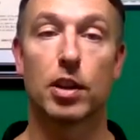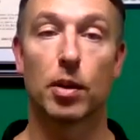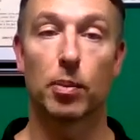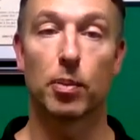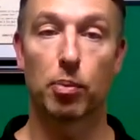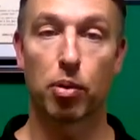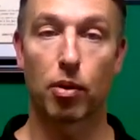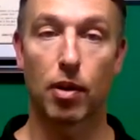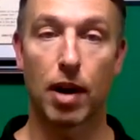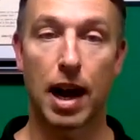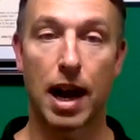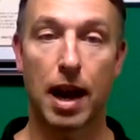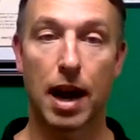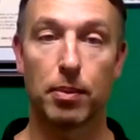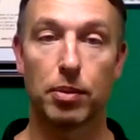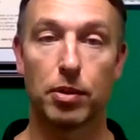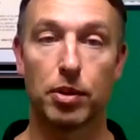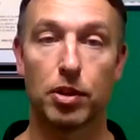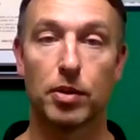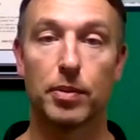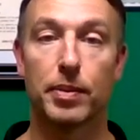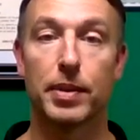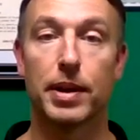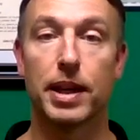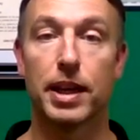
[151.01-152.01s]
the
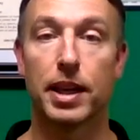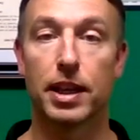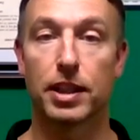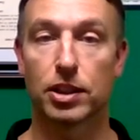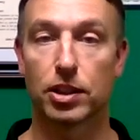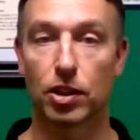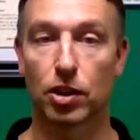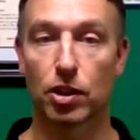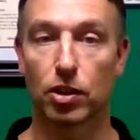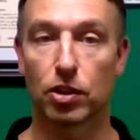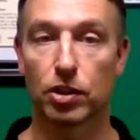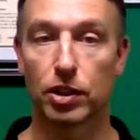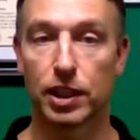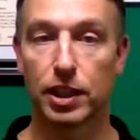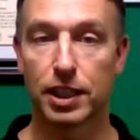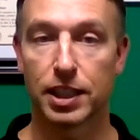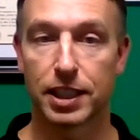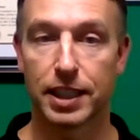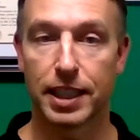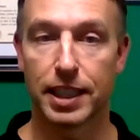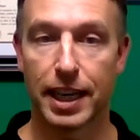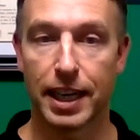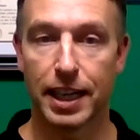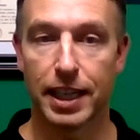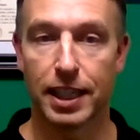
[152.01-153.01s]
problem in its early
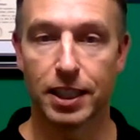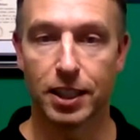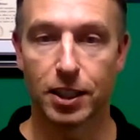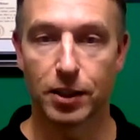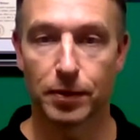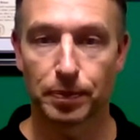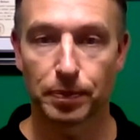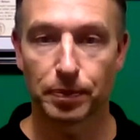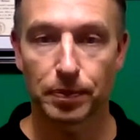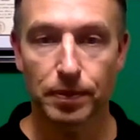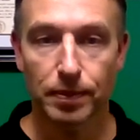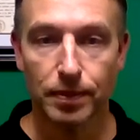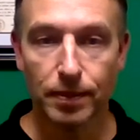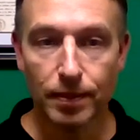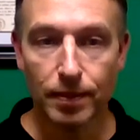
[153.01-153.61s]
stage.